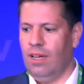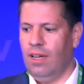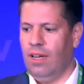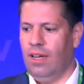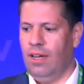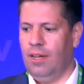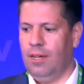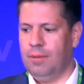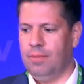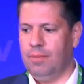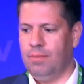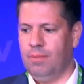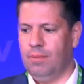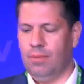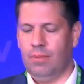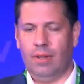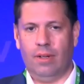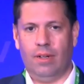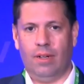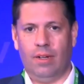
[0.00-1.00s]

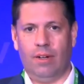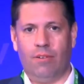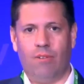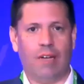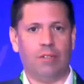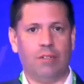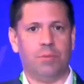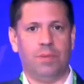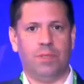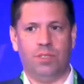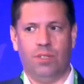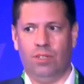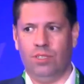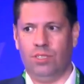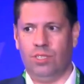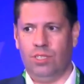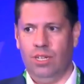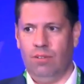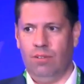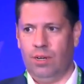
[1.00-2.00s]
grams per ton
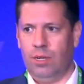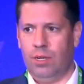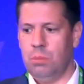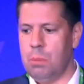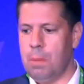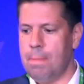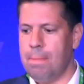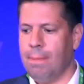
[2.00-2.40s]
silver.